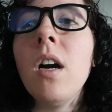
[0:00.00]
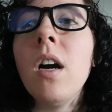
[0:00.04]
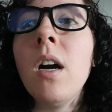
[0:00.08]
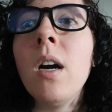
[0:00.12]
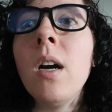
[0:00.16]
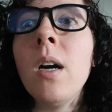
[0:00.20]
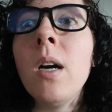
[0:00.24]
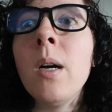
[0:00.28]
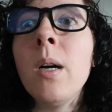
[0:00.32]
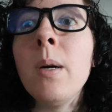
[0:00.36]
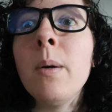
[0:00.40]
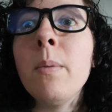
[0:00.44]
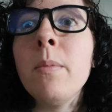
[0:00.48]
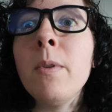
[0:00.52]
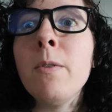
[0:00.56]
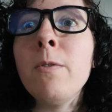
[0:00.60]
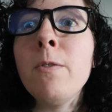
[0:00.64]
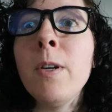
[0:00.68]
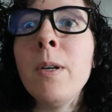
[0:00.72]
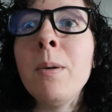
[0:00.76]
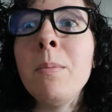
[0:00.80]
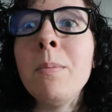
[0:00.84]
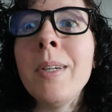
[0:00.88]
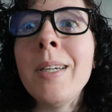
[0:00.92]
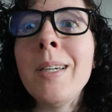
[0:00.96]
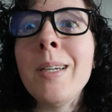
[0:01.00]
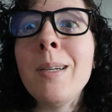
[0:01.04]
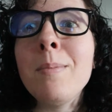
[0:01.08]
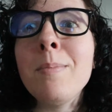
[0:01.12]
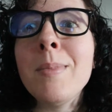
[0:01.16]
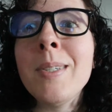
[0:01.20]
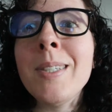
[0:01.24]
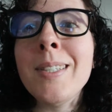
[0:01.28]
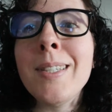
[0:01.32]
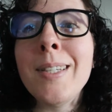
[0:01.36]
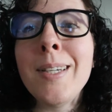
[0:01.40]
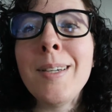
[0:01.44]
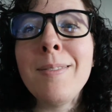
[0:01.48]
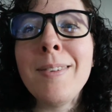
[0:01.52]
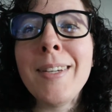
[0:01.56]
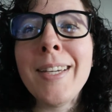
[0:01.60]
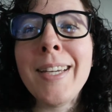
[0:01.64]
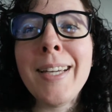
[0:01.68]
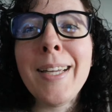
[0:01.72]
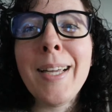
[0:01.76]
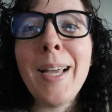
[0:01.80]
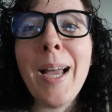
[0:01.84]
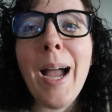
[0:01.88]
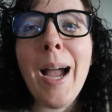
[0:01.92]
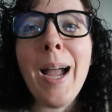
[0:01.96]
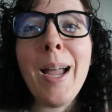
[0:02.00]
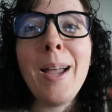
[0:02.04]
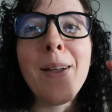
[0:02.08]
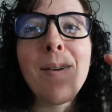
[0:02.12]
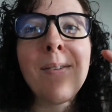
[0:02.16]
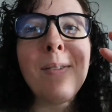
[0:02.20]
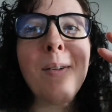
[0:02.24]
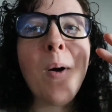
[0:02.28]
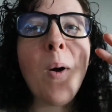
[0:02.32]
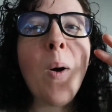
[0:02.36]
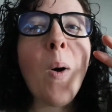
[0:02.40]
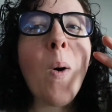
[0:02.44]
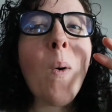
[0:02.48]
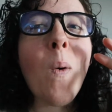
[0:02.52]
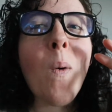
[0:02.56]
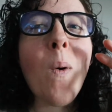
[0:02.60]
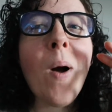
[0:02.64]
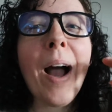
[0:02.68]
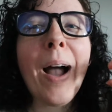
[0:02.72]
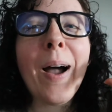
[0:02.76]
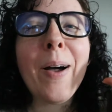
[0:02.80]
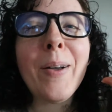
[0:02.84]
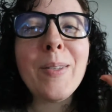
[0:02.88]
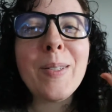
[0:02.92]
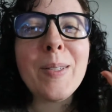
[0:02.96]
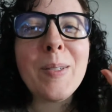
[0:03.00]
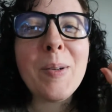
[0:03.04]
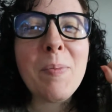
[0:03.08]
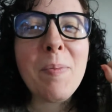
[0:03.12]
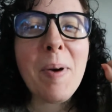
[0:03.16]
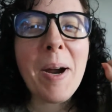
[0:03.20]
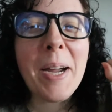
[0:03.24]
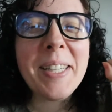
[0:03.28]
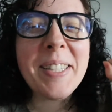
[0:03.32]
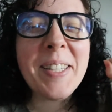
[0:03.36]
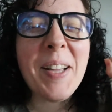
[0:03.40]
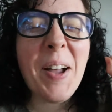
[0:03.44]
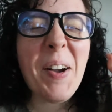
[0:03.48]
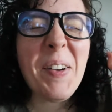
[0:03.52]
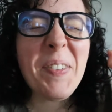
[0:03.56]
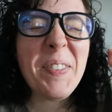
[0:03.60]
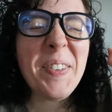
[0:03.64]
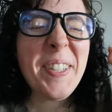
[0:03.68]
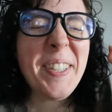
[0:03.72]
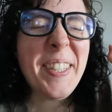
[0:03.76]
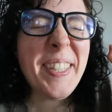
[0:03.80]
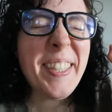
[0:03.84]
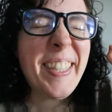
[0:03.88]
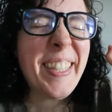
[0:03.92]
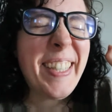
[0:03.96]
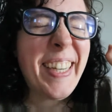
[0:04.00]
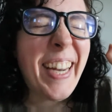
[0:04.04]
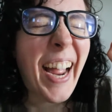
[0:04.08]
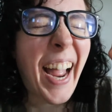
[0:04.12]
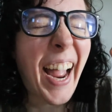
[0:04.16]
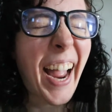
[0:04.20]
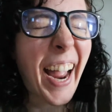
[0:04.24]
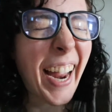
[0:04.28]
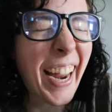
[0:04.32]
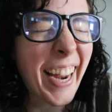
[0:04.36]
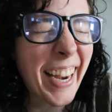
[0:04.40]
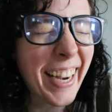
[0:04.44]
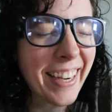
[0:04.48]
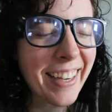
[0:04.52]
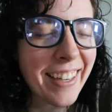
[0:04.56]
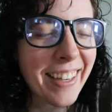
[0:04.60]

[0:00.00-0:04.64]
Um, the fan bam is leaving. I have the whole house to myself. Yay!